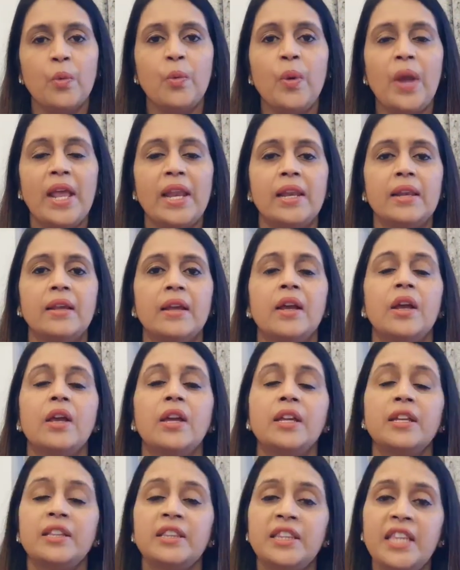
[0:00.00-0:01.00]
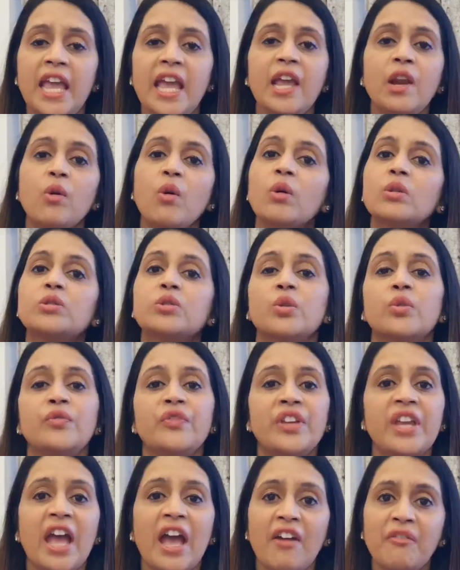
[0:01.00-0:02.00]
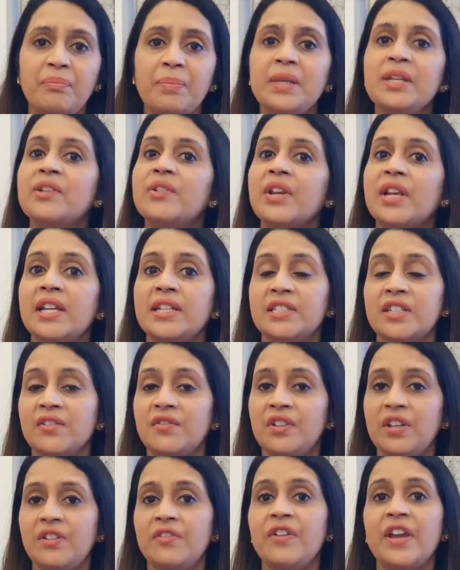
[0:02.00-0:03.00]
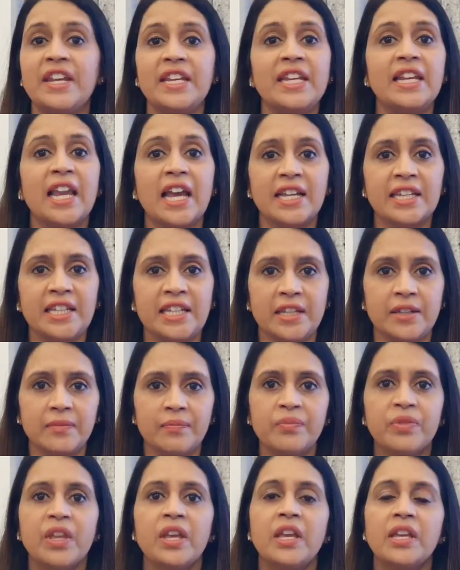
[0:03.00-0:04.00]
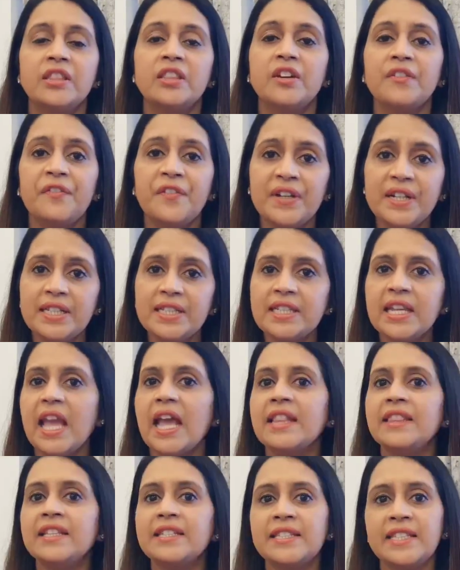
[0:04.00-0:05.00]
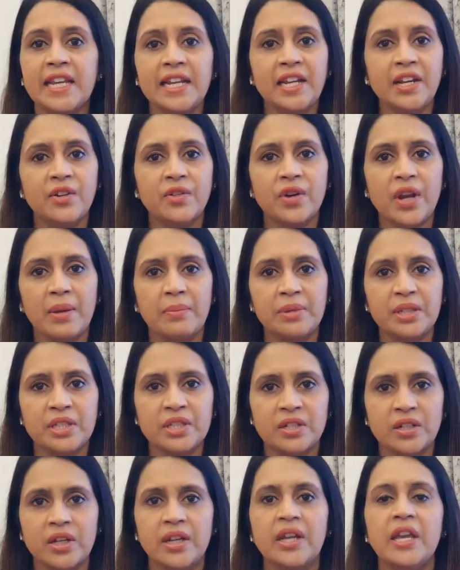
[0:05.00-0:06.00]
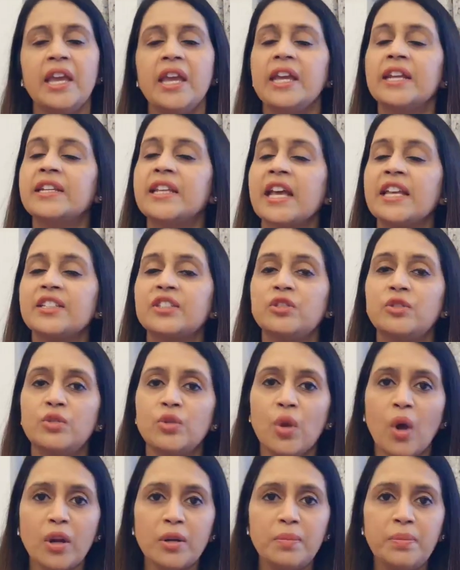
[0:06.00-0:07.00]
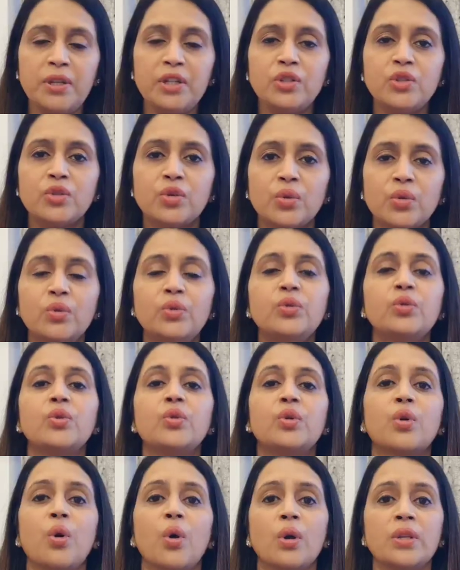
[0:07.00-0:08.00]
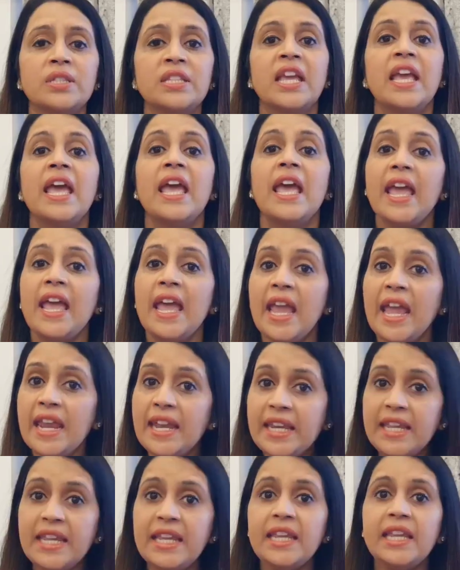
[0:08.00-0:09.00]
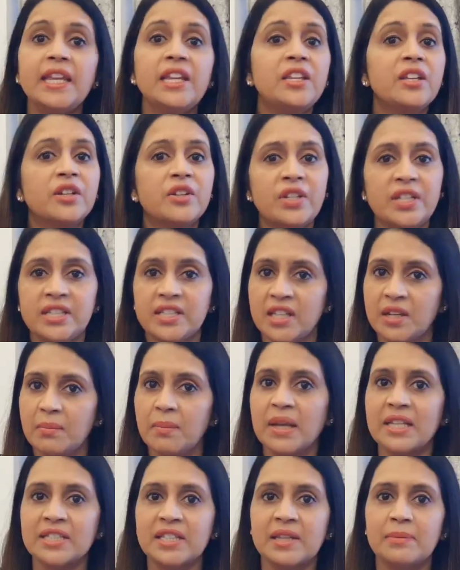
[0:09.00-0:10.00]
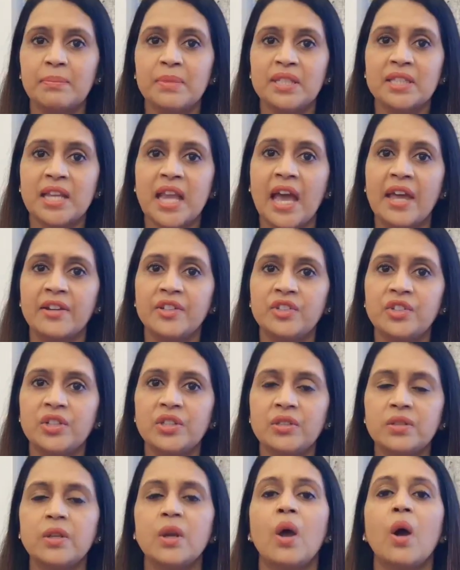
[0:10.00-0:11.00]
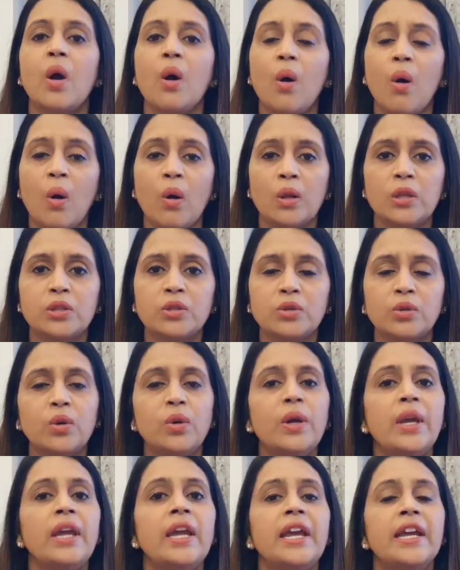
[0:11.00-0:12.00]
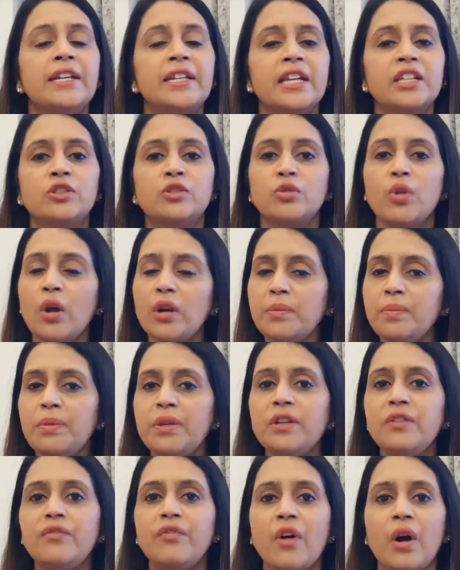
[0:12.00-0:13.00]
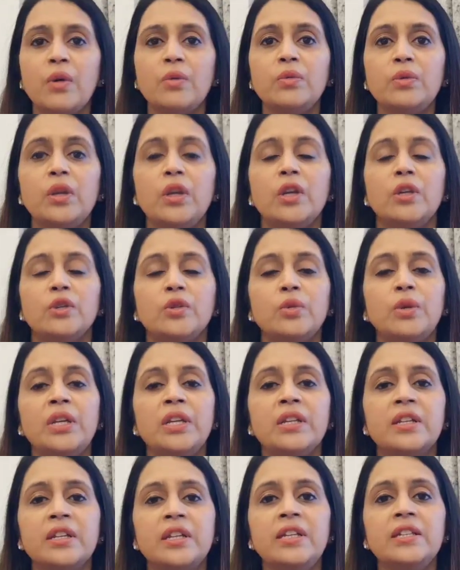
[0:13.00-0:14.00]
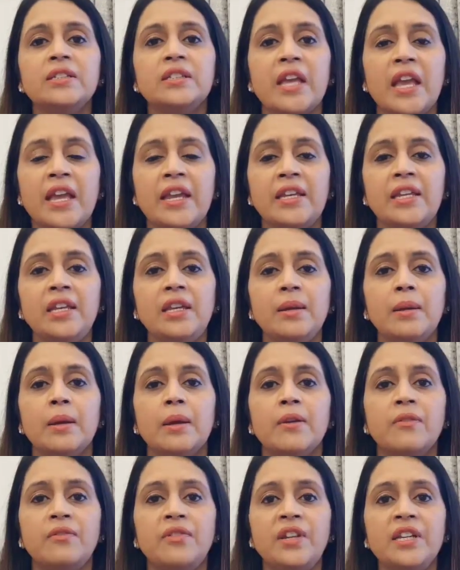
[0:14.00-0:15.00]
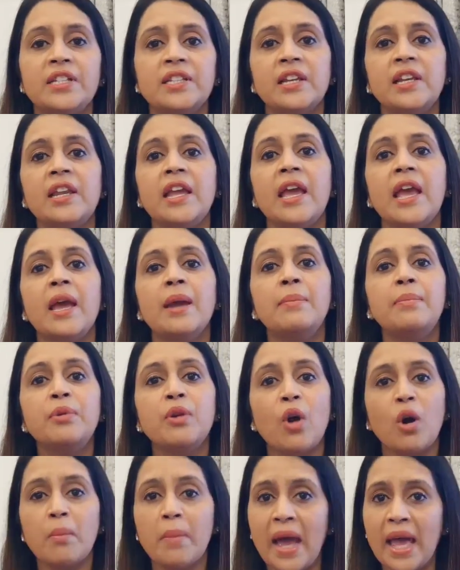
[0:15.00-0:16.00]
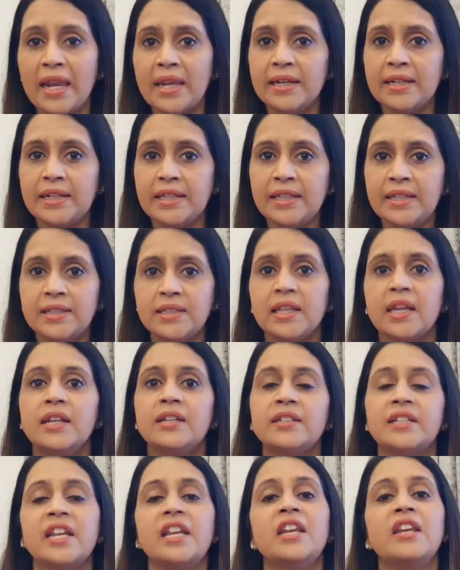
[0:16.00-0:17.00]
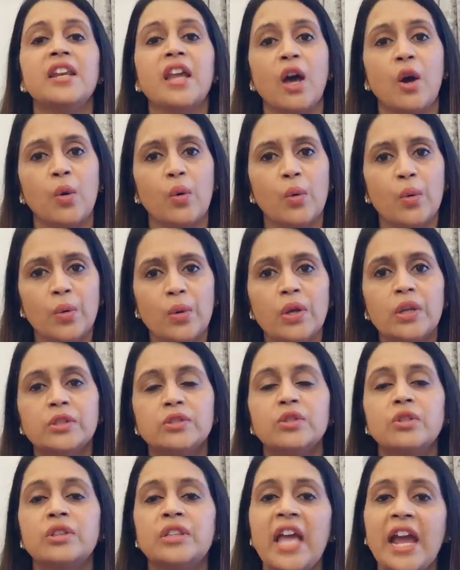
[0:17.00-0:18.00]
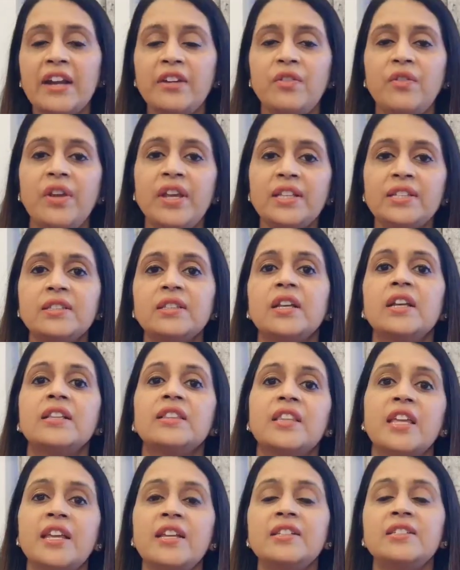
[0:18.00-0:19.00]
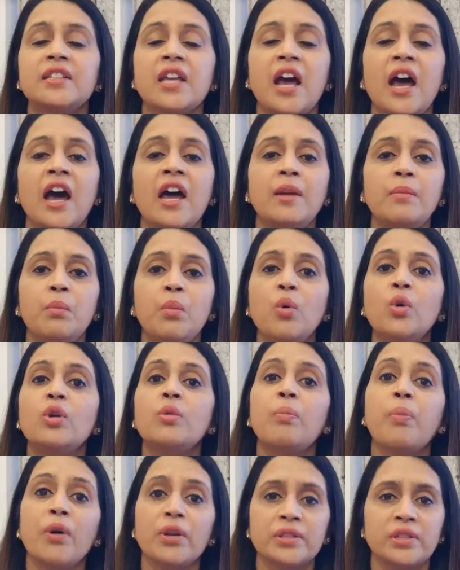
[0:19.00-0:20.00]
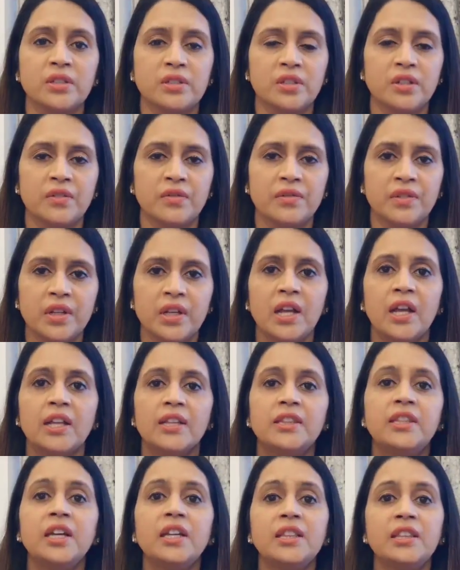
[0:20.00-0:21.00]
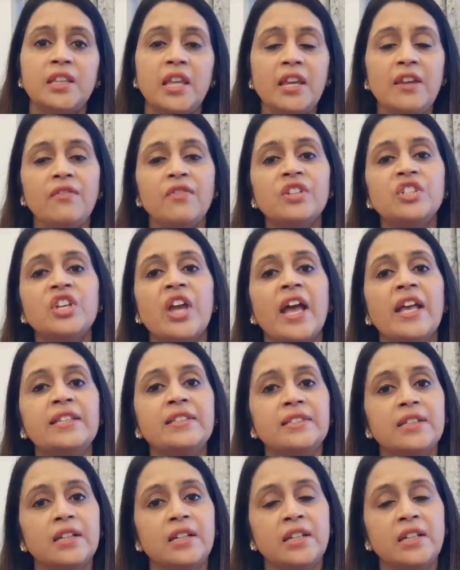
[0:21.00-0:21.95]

Well, there also we have been relatively very lucky. In the first and the second trimester, it has not been shown to cause any increase in miscarriages. Also, it has not been found to increase any fetal abnormalities till now. So that way, things are more positive. The thing which has